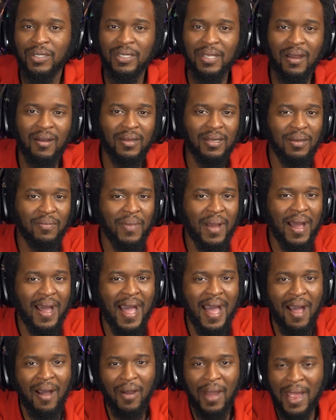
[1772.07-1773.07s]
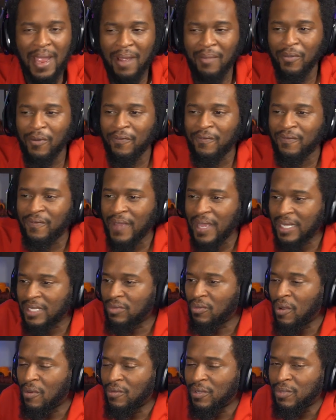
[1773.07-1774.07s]
talking about how Hemmer
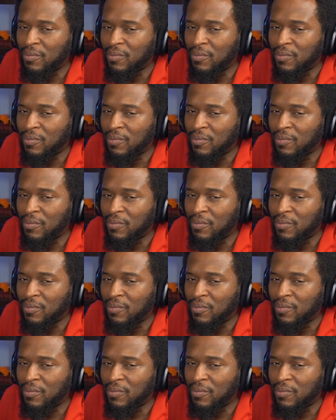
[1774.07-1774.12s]
fixed what was